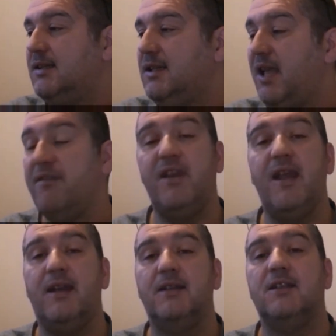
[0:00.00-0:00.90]
Giving
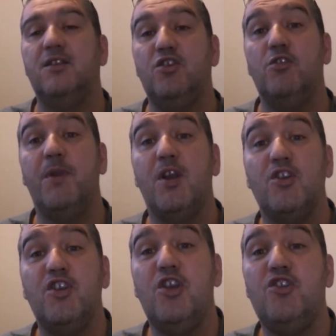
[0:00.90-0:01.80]
it, you'll be on
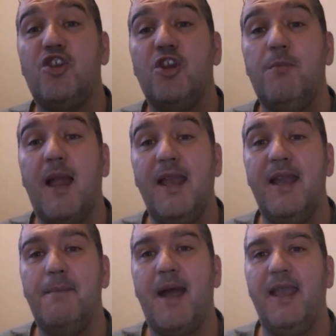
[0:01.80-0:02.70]
YouTube
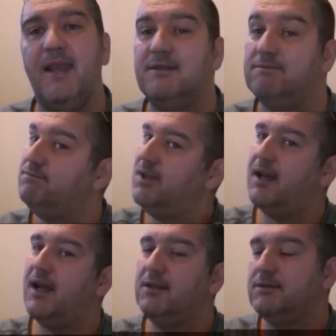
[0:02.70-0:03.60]
later, mate. You
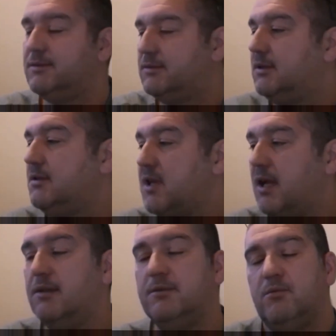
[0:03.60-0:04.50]
know?
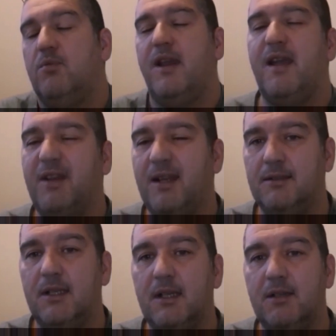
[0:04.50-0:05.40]
So, whatever.
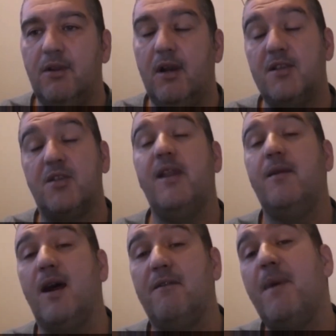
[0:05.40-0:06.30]
Right, so
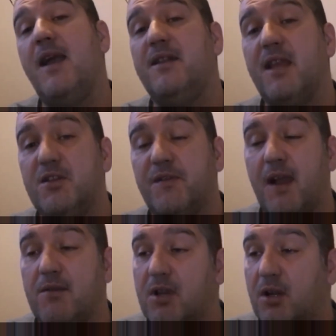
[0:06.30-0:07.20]
anyway, I've made these
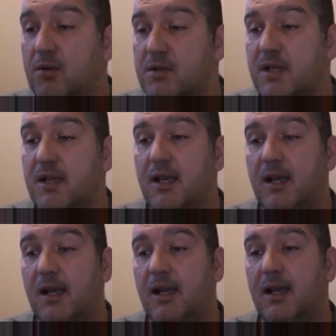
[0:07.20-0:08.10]
phone calls.
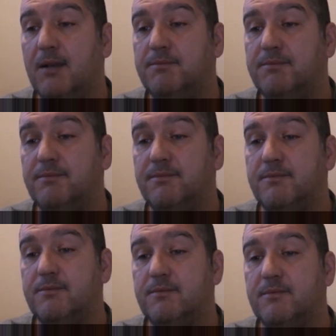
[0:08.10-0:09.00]
The
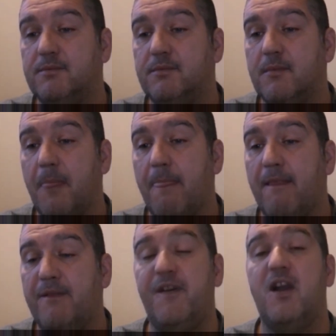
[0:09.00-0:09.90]

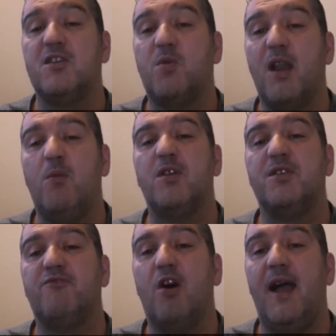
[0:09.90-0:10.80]
first one I
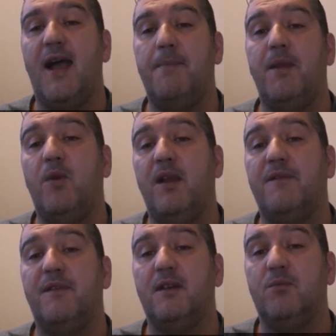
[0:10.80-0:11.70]
wasn't right happy
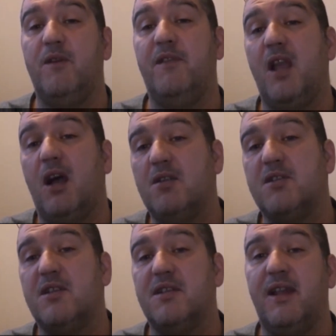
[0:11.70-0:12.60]
with the
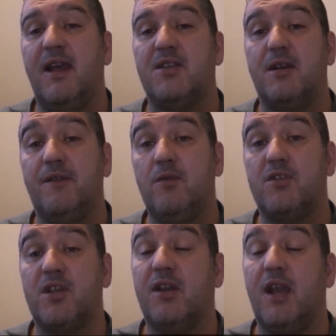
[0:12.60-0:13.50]
answers and that, so I thought,
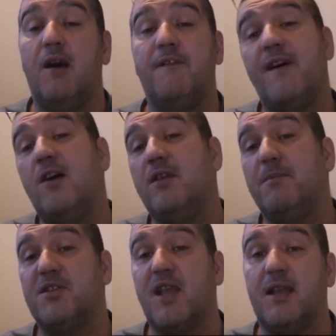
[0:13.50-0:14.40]
sod it, I'll phone them
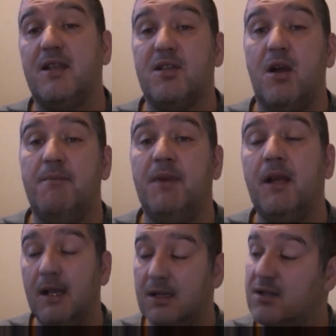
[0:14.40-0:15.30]
a second time.
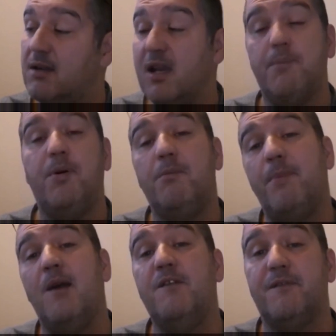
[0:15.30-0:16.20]
So I'm going to put
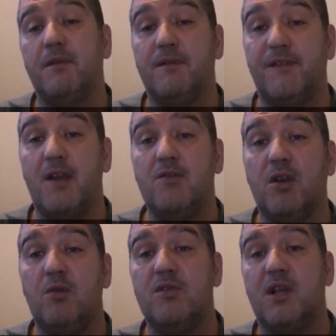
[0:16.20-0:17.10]
both phone
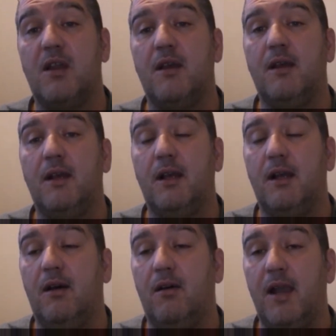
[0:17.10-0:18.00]
calls on.
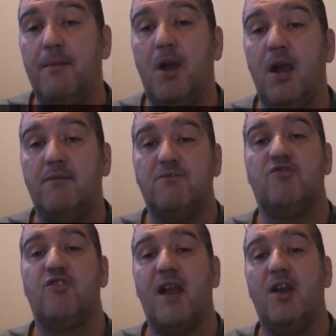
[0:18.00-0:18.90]
Alright, it might
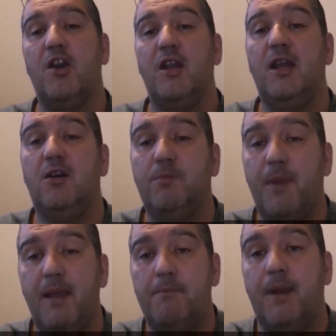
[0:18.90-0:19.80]
drag on a little
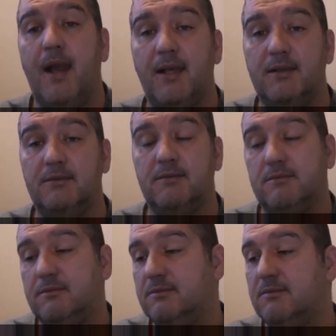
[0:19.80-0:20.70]
bit, but
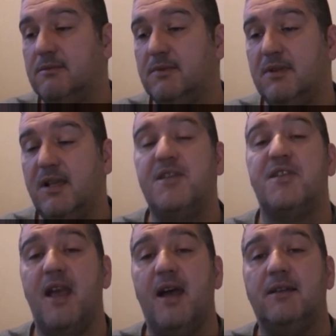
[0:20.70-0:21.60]
it's
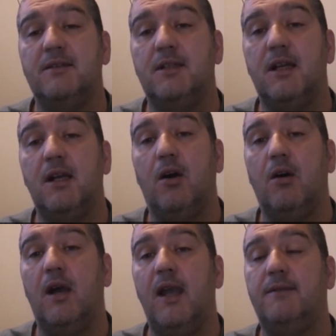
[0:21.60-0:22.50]
there.
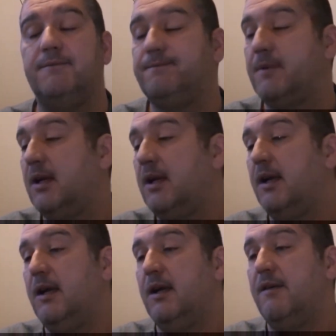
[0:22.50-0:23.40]
Alright,
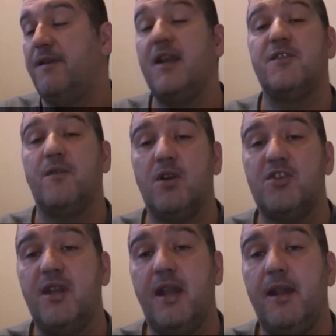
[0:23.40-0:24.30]
thanks for
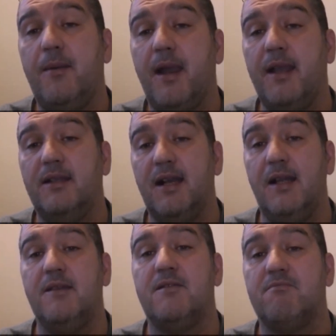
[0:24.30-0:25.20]
watching anyway,
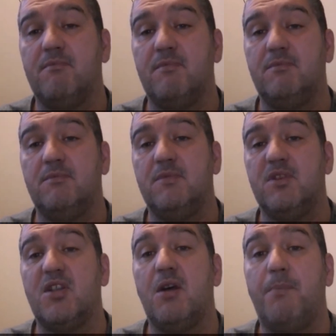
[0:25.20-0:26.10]
and
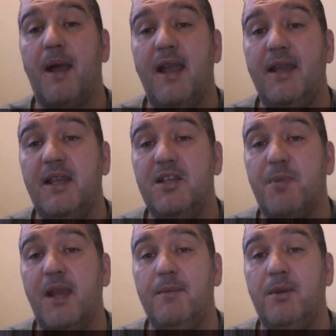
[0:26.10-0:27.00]
stop paying these
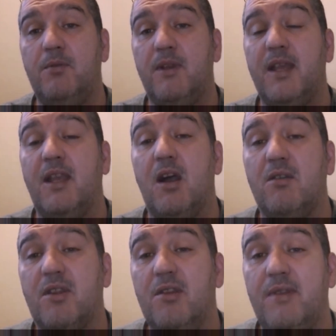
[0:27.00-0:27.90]
people. They
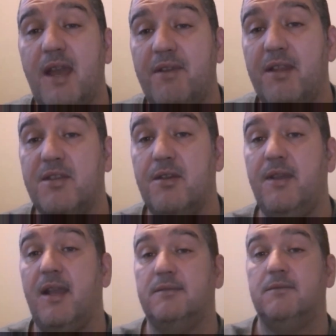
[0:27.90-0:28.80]
can't do nothing to
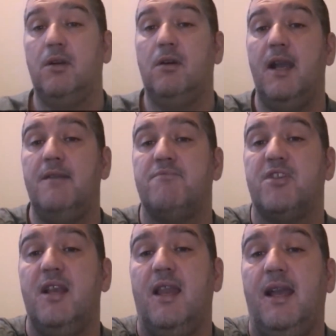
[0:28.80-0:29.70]
you. Alright,
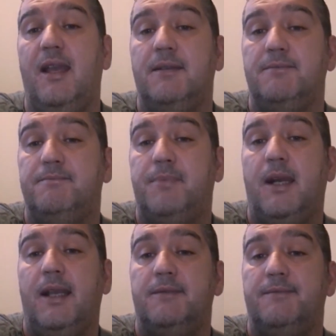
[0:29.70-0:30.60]
see you later. Bye.